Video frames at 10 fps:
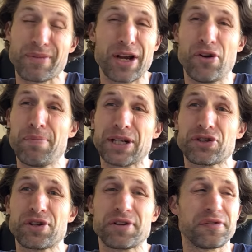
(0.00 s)
Not
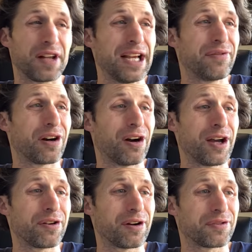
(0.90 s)
much to the flavour
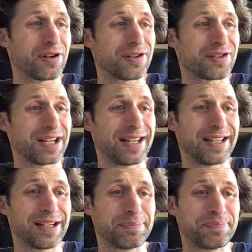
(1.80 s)
either, I've got to say.
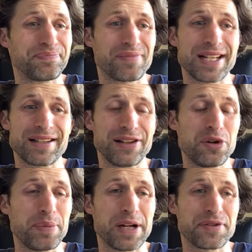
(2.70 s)
There's a
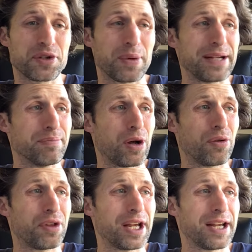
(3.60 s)
little bit of sweet
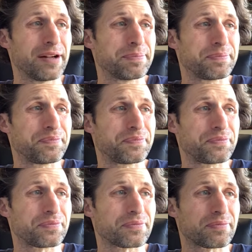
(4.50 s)
malt there.
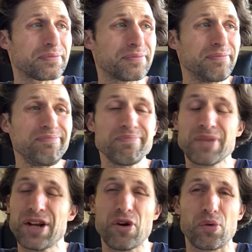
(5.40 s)

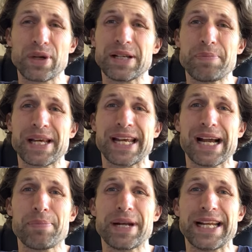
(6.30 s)
Not really picking
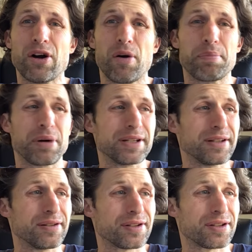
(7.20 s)
up any hop
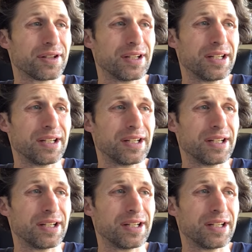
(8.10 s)
presence.